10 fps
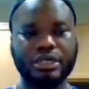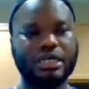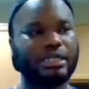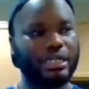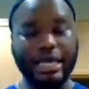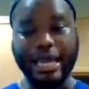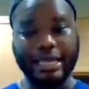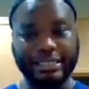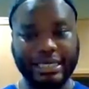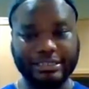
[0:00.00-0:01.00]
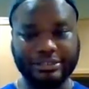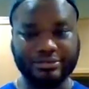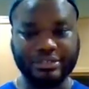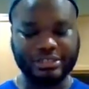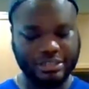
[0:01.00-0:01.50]
and then I add that to
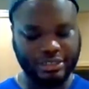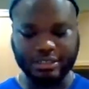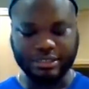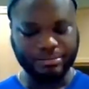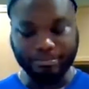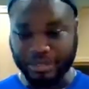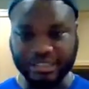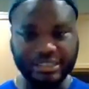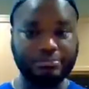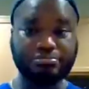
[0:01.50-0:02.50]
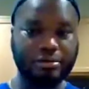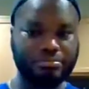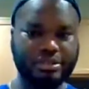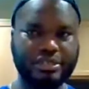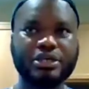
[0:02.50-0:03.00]
it and mix it
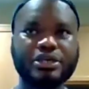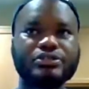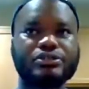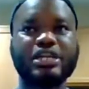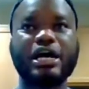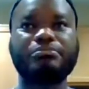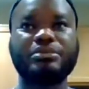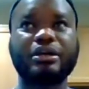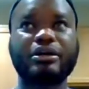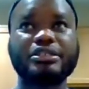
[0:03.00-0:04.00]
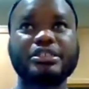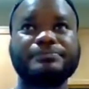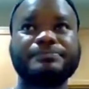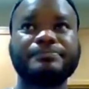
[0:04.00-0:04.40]
properly. So now, because